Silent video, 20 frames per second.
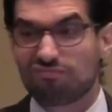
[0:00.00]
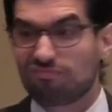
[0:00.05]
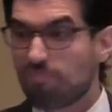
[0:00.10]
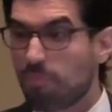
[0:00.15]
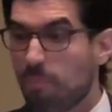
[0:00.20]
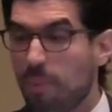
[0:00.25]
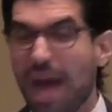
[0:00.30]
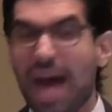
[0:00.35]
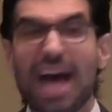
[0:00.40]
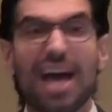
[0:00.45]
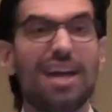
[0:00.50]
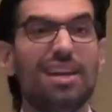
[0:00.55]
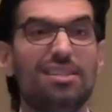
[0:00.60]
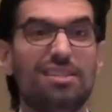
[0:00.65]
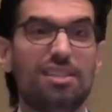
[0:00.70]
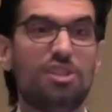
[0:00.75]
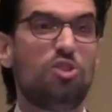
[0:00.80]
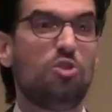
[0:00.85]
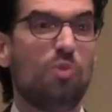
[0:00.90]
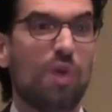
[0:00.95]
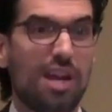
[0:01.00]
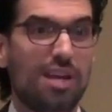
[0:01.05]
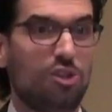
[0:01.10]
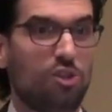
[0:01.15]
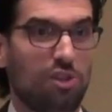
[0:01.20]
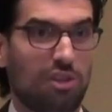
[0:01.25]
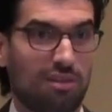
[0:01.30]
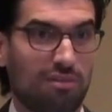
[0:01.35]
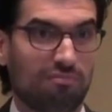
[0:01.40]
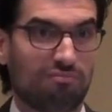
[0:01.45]
bad
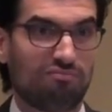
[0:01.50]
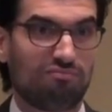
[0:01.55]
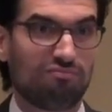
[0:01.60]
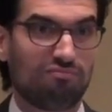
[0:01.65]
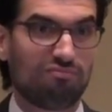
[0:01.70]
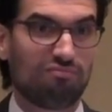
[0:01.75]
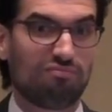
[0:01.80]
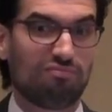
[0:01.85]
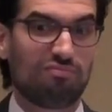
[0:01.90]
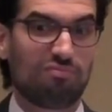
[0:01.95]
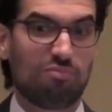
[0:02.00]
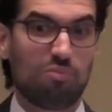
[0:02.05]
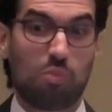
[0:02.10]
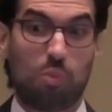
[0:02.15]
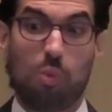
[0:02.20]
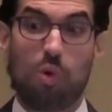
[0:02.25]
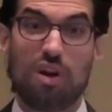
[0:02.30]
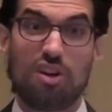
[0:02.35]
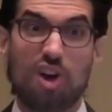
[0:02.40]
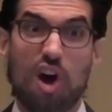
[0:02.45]
situation, one